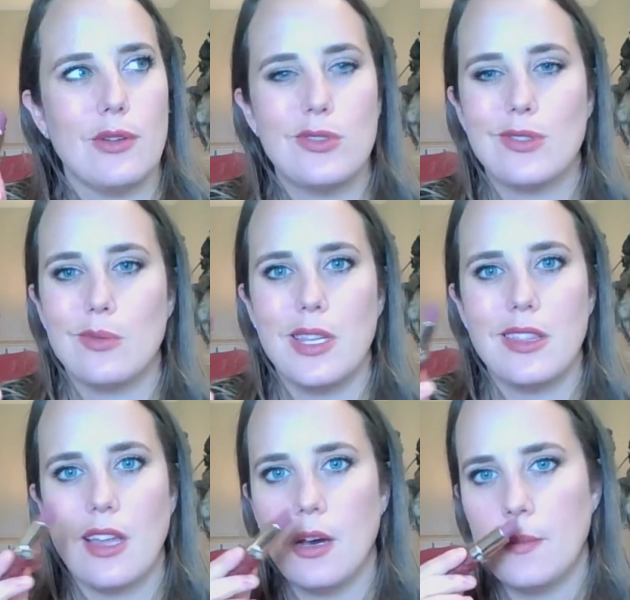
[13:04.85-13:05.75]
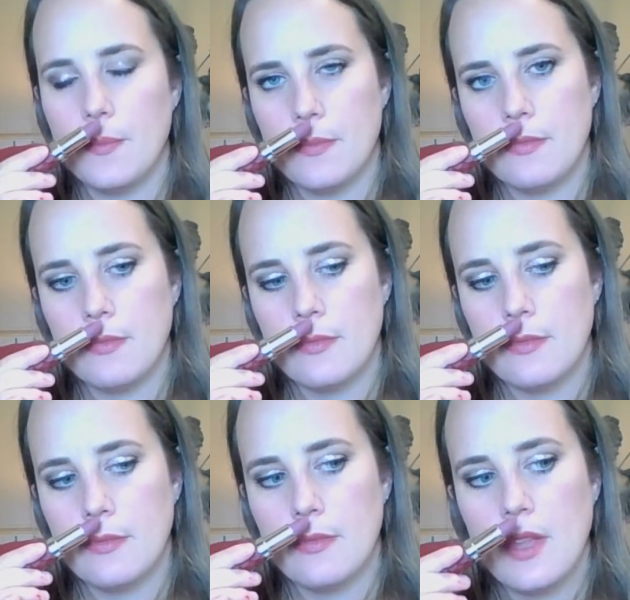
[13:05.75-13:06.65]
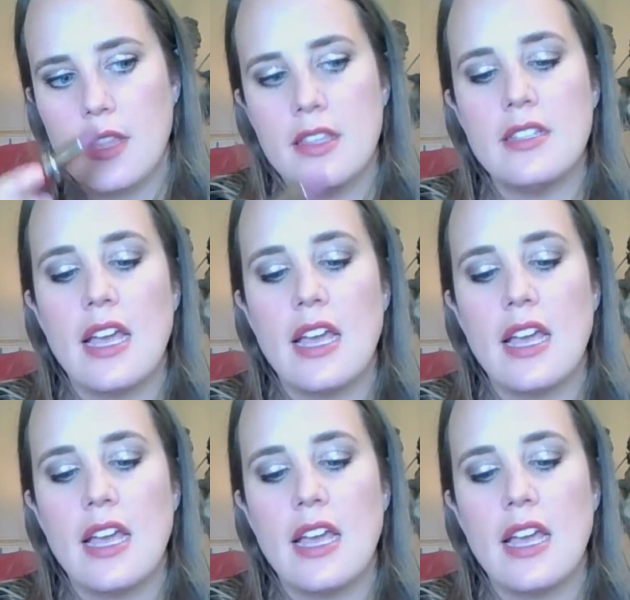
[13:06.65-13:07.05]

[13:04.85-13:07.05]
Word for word: It was sweet though. This